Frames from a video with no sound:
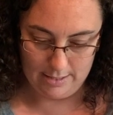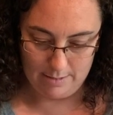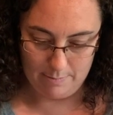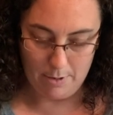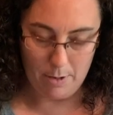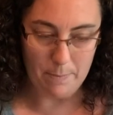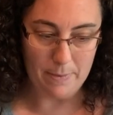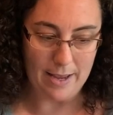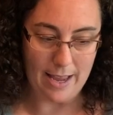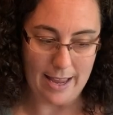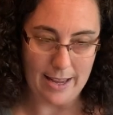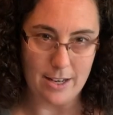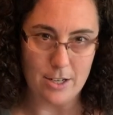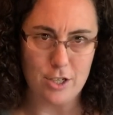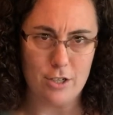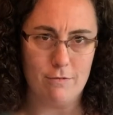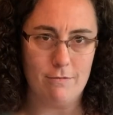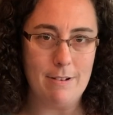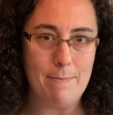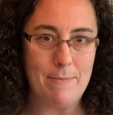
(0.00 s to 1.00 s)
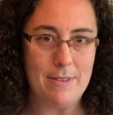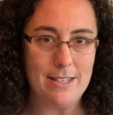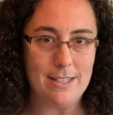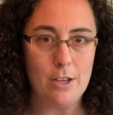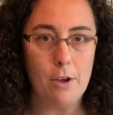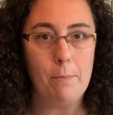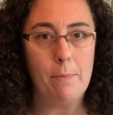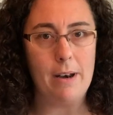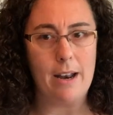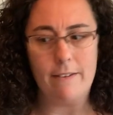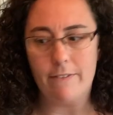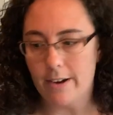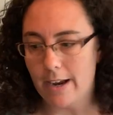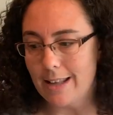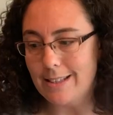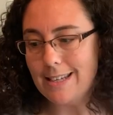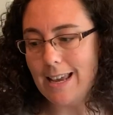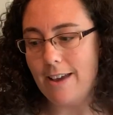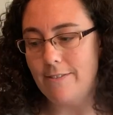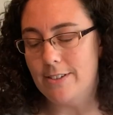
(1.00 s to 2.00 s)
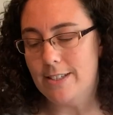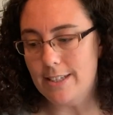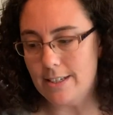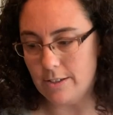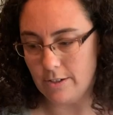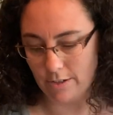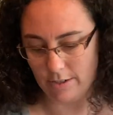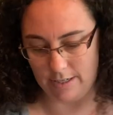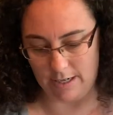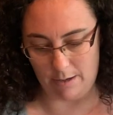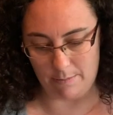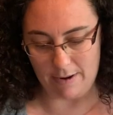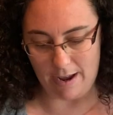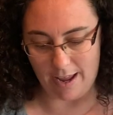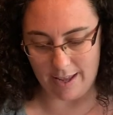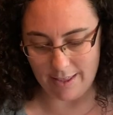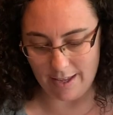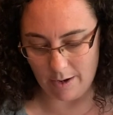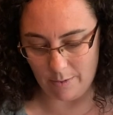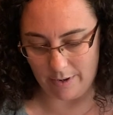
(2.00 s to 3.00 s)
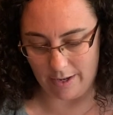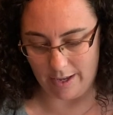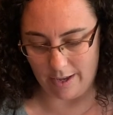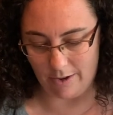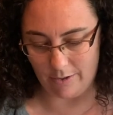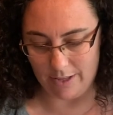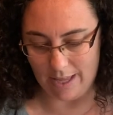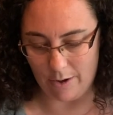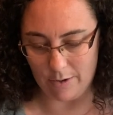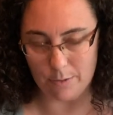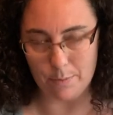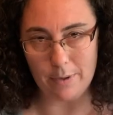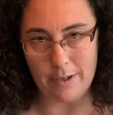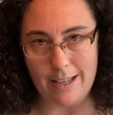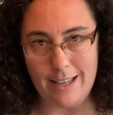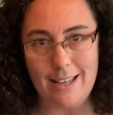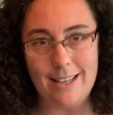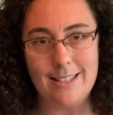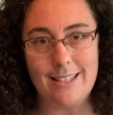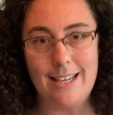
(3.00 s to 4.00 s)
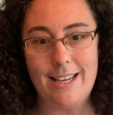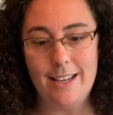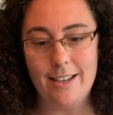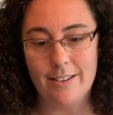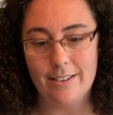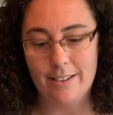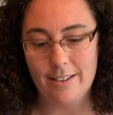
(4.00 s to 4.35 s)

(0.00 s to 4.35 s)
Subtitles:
Hoping I can just rip this open. I forgot to have scissors nearby. There we go, that was pretty easy.